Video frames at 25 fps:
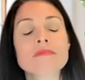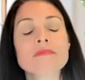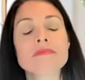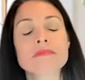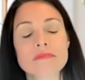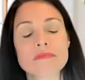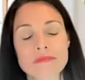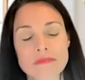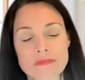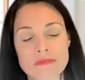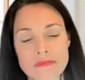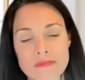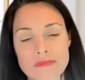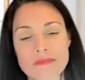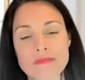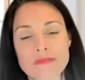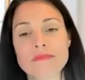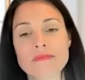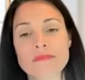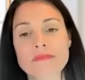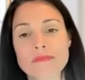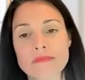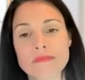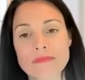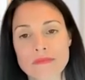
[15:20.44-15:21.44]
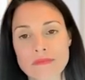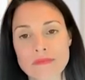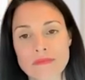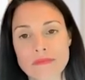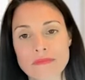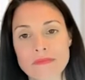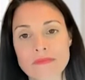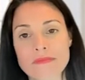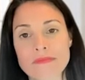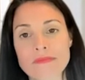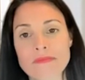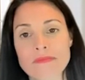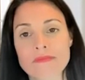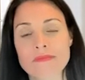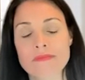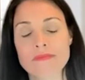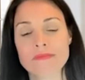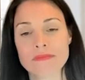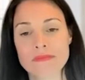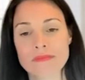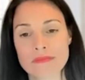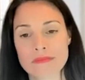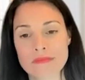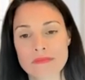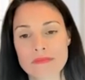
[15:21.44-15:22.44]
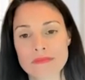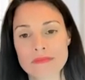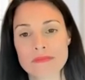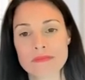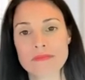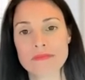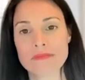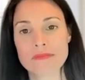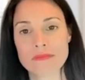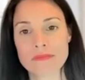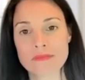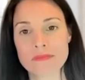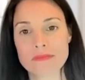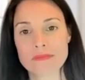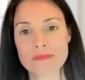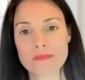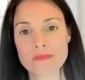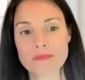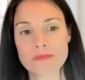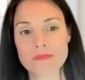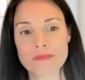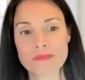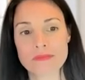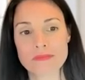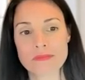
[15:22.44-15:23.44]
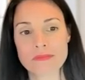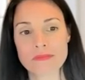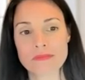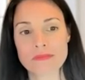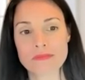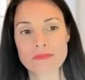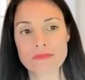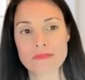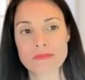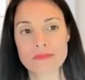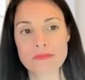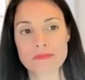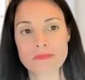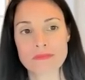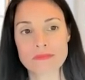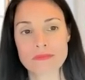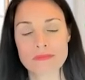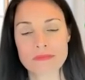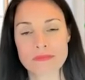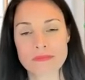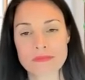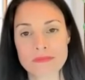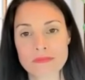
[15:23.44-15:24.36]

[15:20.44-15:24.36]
(not speaking)